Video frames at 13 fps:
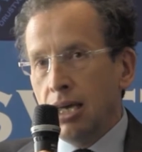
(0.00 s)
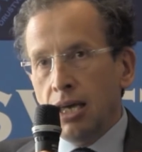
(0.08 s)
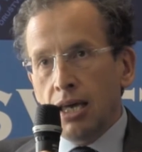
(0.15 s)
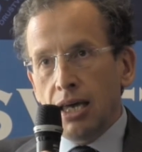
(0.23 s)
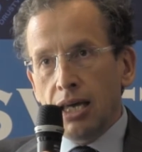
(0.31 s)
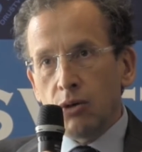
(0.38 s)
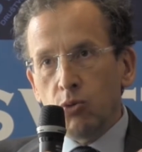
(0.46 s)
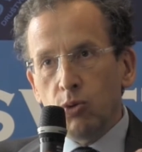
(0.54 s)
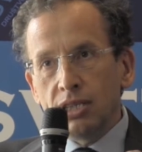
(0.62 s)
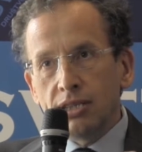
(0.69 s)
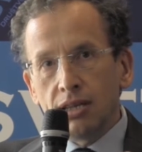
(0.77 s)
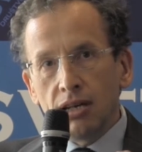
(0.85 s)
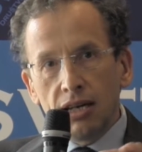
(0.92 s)
And
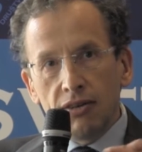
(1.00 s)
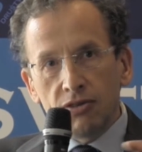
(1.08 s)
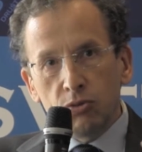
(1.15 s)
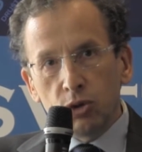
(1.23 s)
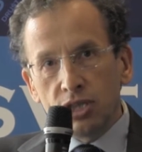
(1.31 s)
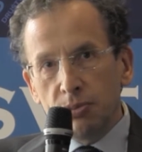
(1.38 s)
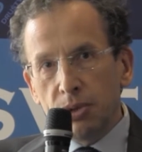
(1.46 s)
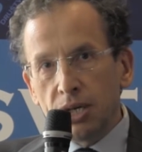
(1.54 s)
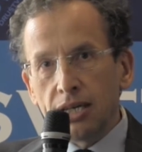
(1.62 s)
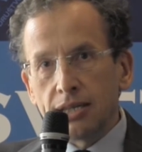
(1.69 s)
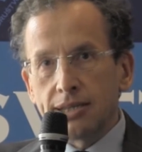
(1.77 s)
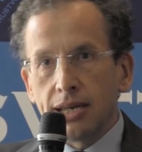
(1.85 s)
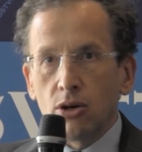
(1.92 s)
what the left would typically
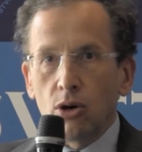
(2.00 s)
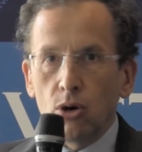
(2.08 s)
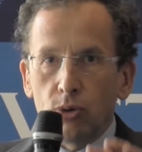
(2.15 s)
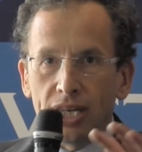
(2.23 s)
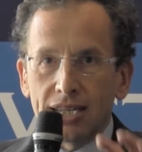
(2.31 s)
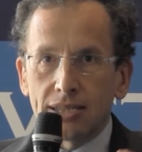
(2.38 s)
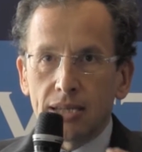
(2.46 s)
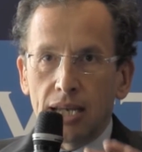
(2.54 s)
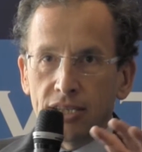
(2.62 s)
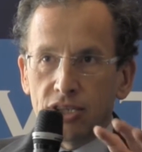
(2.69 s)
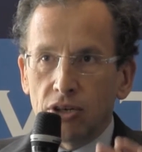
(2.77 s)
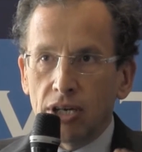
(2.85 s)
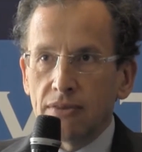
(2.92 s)
say, oh yes, and
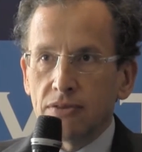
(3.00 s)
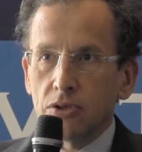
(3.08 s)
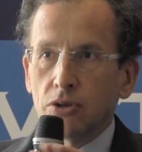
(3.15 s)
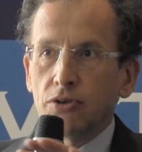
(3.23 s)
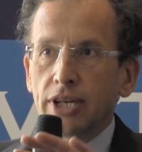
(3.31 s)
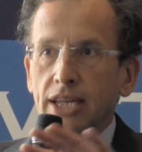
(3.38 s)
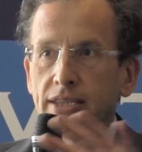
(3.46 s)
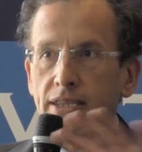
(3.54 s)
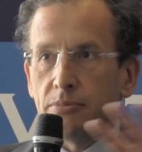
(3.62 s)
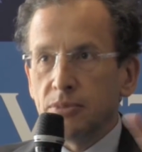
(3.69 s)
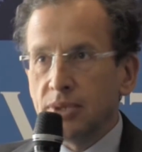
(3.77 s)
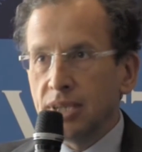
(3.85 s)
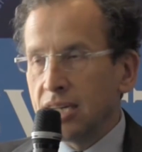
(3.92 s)
you have to create
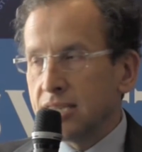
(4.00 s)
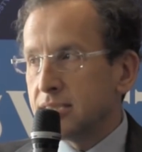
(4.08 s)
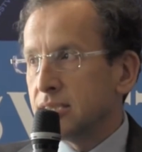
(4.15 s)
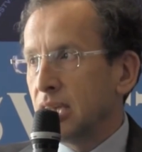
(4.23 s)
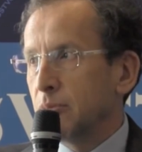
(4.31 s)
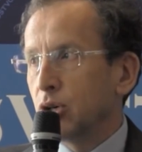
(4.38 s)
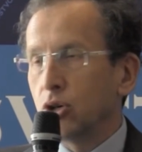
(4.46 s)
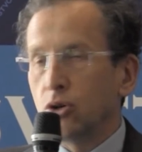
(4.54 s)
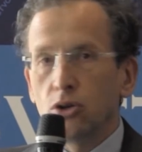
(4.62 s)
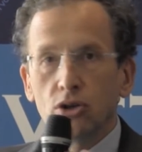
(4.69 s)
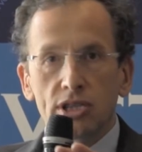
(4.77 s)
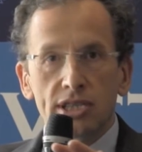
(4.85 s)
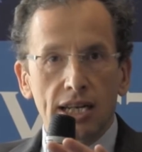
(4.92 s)
nice
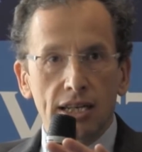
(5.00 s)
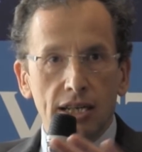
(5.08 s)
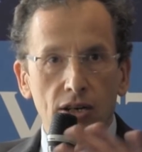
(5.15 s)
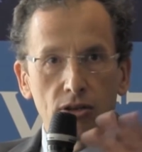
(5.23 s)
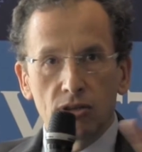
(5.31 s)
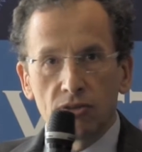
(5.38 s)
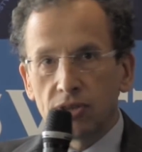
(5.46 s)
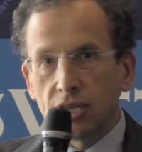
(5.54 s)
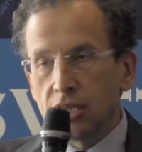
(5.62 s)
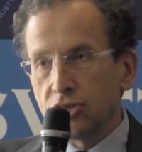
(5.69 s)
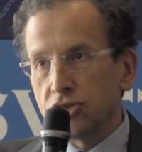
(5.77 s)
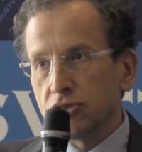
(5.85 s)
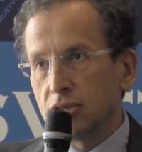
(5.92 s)
neighborhoods and a lot of
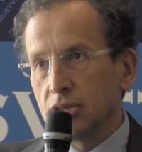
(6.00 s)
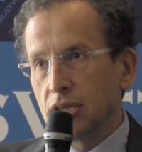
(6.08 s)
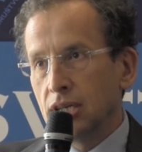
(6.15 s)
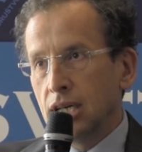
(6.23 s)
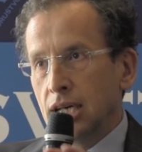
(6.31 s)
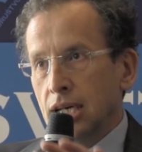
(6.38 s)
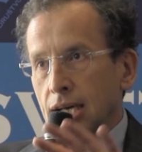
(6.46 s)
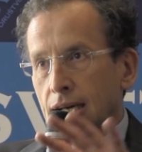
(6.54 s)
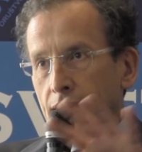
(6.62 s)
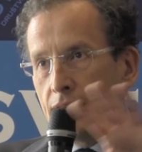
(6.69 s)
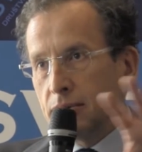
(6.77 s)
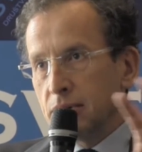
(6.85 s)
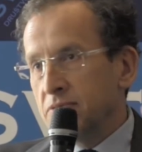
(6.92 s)
cultural
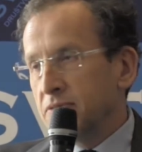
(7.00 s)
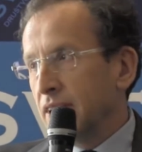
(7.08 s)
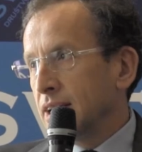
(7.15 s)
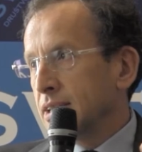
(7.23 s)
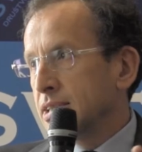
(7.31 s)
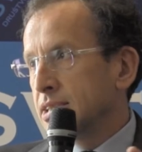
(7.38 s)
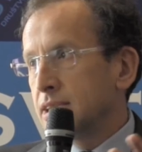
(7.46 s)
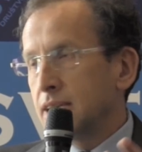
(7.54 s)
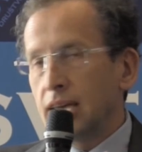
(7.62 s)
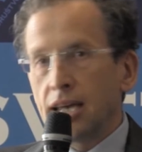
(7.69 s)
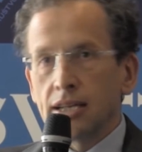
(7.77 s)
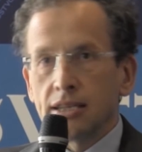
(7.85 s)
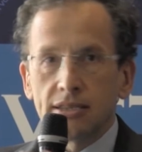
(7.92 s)
events
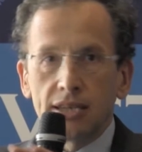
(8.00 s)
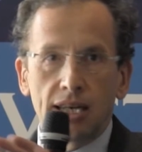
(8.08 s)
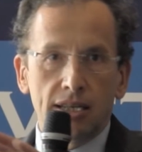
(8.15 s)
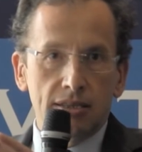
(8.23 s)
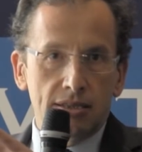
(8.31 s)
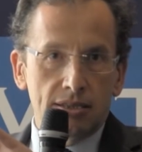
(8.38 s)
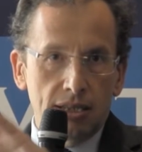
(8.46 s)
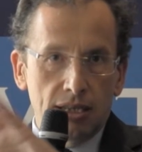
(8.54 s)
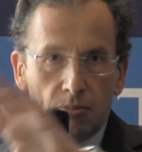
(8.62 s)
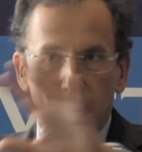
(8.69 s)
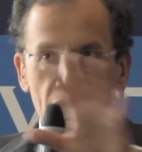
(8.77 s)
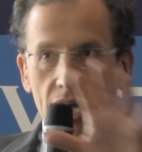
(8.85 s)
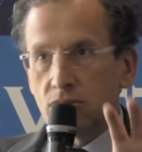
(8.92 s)
and
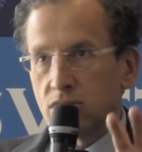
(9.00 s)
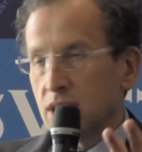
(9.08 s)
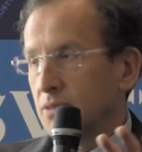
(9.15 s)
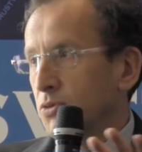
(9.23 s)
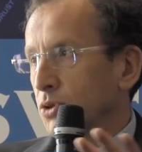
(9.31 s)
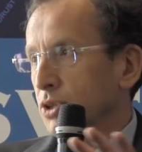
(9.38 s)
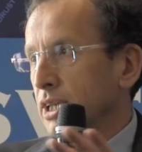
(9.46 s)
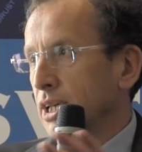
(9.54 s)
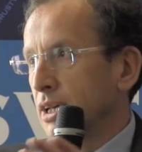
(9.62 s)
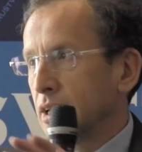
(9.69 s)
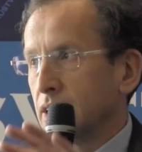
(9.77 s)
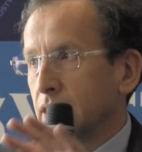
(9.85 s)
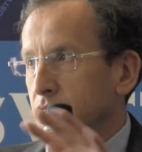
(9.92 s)
housing for the
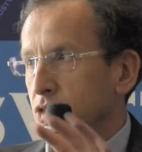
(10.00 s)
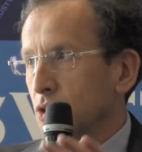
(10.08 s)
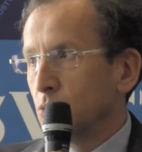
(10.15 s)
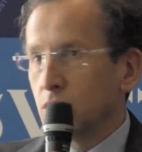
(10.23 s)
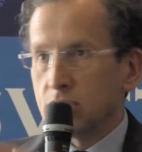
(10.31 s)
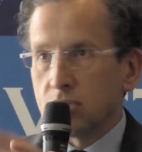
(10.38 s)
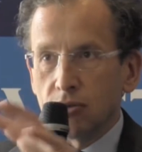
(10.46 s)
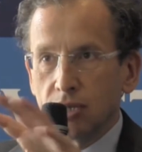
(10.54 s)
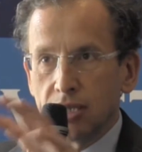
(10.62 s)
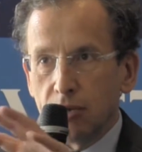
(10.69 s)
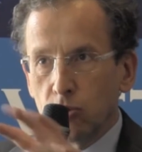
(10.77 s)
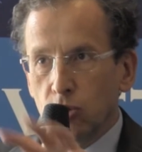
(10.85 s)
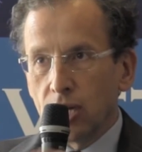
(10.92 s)
young and so on, so that
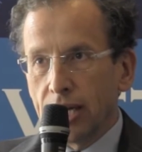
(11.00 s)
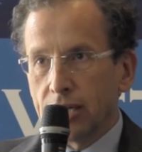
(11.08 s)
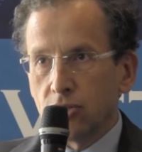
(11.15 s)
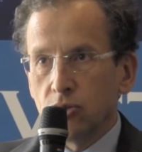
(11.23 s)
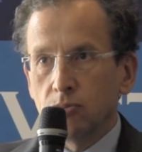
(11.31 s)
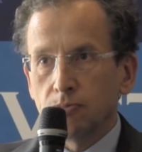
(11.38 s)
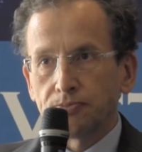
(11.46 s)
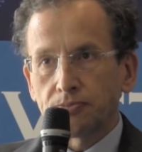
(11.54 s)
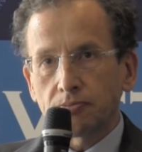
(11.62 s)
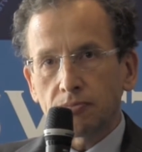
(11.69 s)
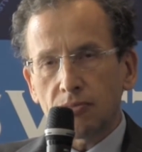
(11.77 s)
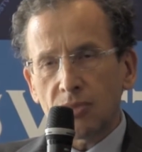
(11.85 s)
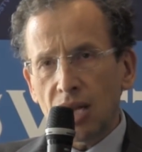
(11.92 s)
they would like to
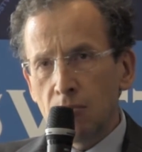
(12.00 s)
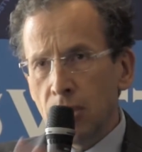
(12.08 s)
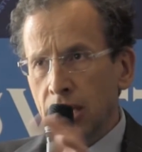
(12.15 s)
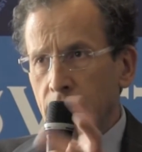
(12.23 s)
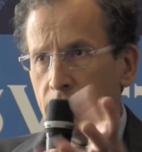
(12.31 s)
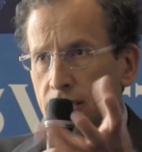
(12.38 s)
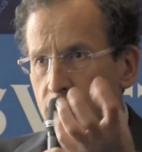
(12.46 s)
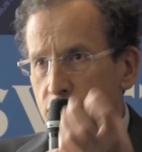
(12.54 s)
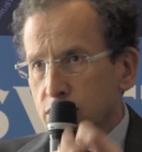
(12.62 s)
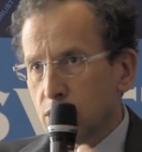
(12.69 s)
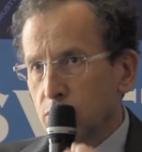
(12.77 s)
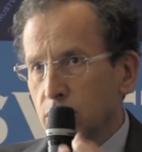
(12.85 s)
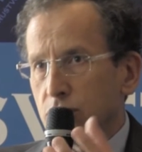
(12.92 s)
migrate and
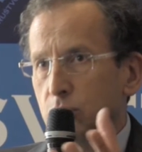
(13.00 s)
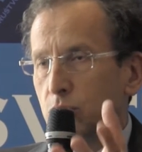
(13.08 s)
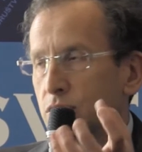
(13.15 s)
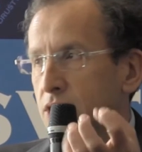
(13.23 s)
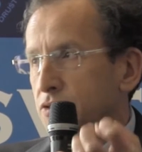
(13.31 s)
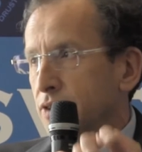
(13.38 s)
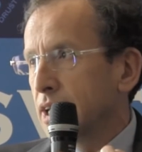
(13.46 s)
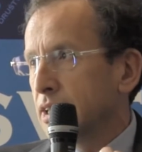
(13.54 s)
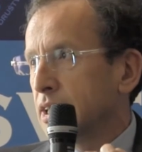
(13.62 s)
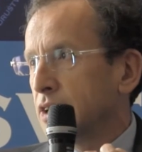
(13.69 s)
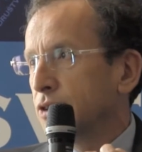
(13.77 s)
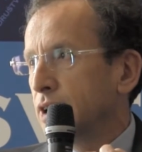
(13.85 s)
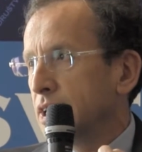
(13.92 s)
so that you would attract
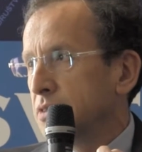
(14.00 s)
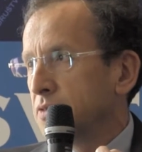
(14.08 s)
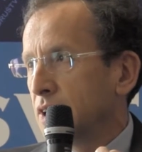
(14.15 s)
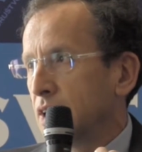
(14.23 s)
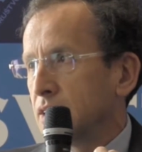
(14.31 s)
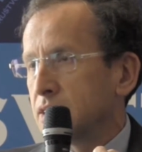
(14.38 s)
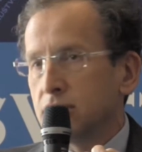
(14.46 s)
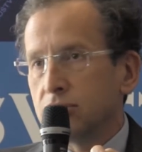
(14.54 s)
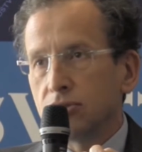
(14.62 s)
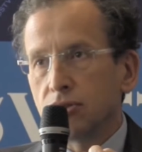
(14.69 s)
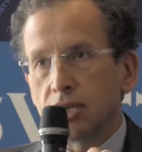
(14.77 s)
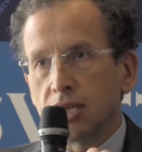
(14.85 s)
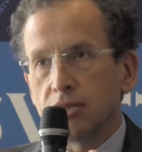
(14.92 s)
the creative class into
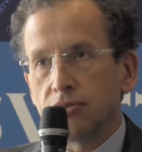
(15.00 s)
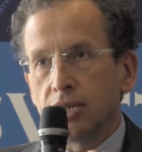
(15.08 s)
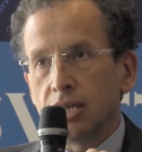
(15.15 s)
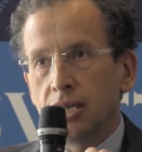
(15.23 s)
your country.